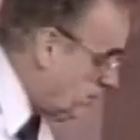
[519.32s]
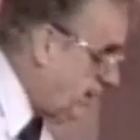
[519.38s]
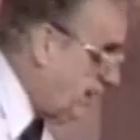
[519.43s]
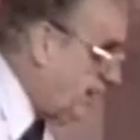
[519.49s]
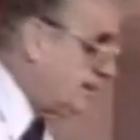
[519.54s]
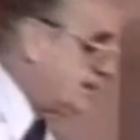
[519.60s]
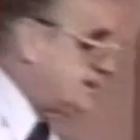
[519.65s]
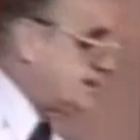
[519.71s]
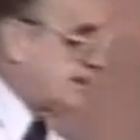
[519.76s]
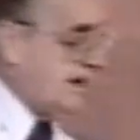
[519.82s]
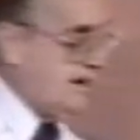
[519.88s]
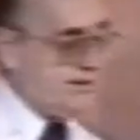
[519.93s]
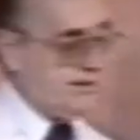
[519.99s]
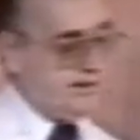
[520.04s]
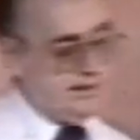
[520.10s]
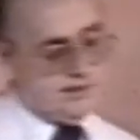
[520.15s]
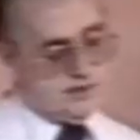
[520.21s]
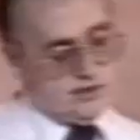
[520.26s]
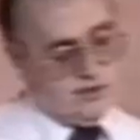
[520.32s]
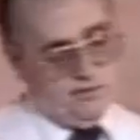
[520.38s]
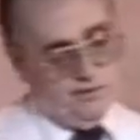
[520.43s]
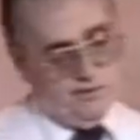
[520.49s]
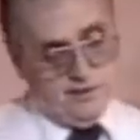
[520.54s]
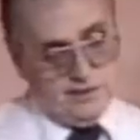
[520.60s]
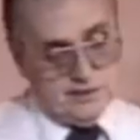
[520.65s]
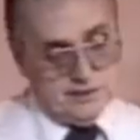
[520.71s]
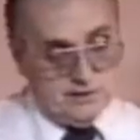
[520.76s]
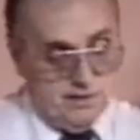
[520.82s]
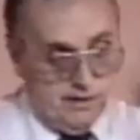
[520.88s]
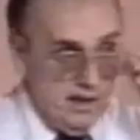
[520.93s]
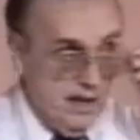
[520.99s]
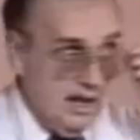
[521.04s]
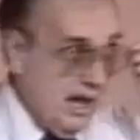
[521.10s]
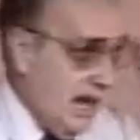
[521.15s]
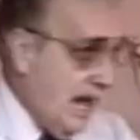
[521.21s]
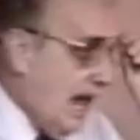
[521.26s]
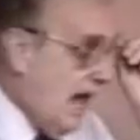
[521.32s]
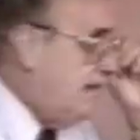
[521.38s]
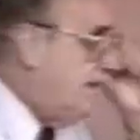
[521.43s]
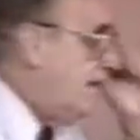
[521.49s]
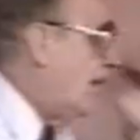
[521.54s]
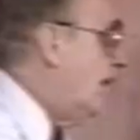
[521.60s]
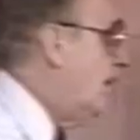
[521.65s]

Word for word: are being discovered and so forth and so on, and